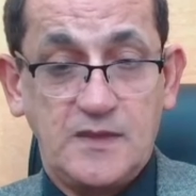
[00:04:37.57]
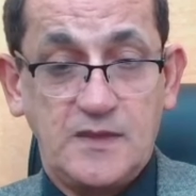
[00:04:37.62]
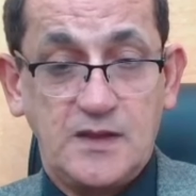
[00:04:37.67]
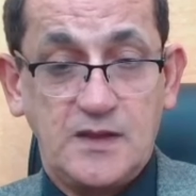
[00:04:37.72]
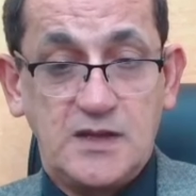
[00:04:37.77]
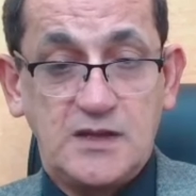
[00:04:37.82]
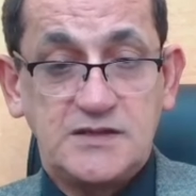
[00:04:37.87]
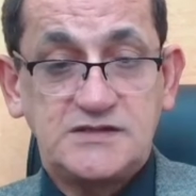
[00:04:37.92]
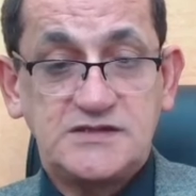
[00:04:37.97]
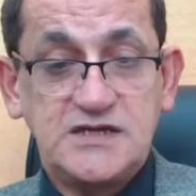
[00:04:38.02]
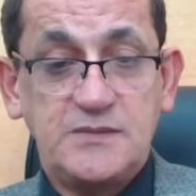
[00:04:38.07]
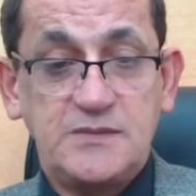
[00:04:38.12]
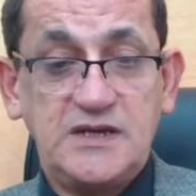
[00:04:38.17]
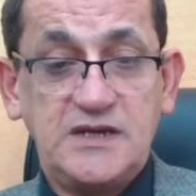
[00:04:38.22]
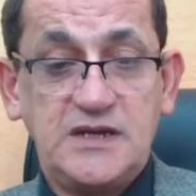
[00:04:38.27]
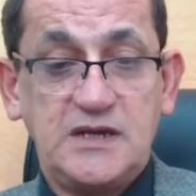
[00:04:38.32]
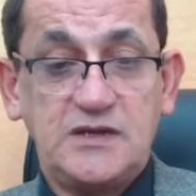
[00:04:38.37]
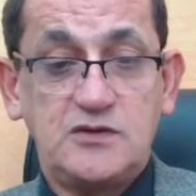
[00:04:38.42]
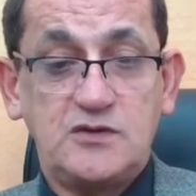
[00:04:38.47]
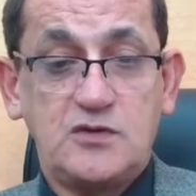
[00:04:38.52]
Summary
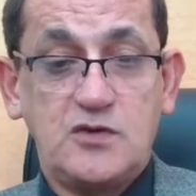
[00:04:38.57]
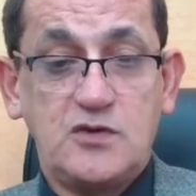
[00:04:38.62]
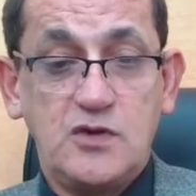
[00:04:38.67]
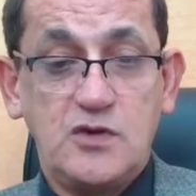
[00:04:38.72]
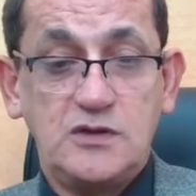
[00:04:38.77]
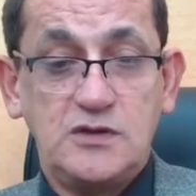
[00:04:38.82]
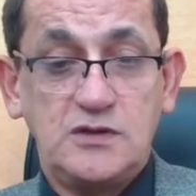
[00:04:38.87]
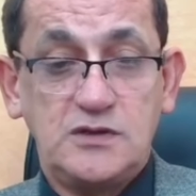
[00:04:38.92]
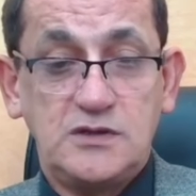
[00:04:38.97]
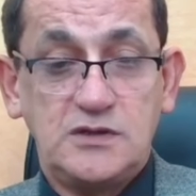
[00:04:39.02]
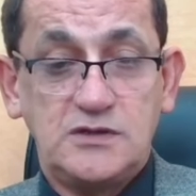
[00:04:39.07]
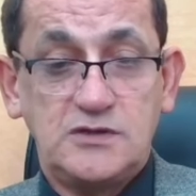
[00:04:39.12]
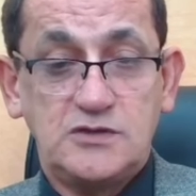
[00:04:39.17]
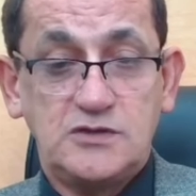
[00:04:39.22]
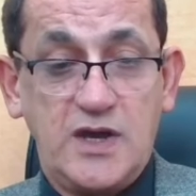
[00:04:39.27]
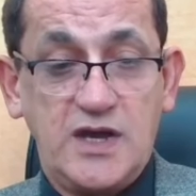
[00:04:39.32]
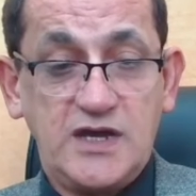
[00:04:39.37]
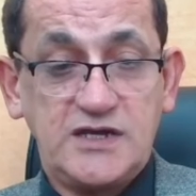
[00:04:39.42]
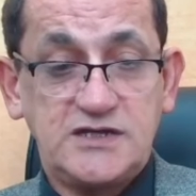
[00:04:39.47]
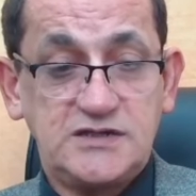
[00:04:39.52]
and call to
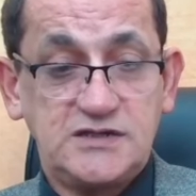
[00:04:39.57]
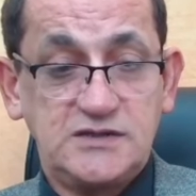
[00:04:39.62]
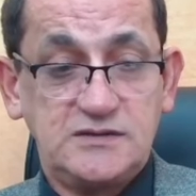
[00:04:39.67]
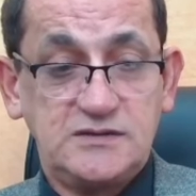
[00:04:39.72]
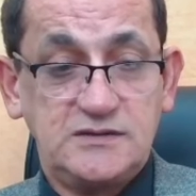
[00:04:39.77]
action.